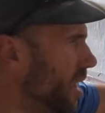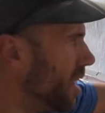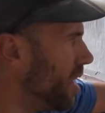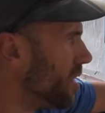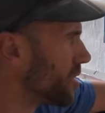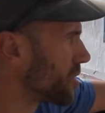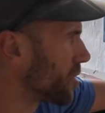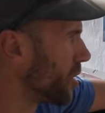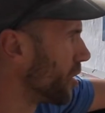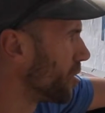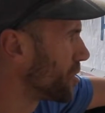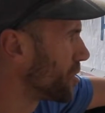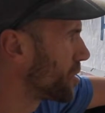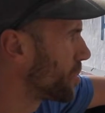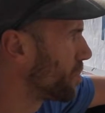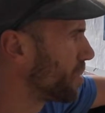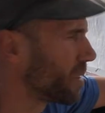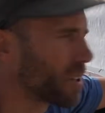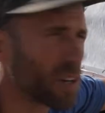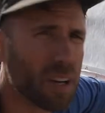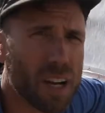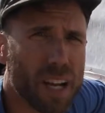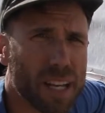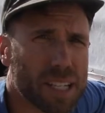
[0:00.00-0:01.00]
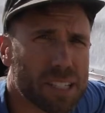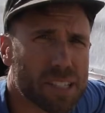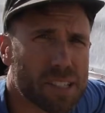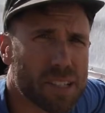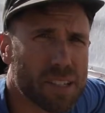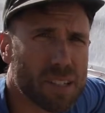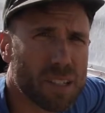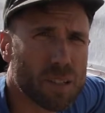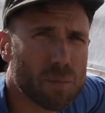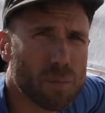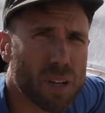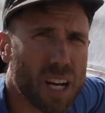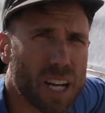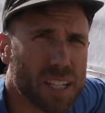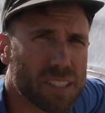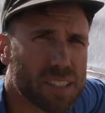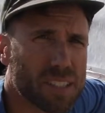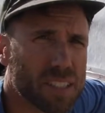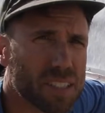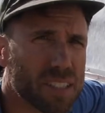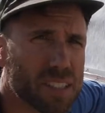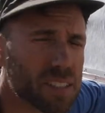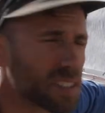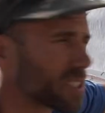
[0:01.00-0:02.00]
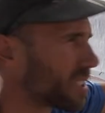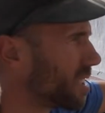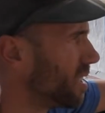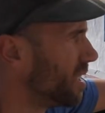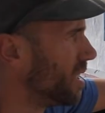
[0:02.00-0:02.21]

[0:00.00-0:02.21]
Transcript: So to put our exterior boxes,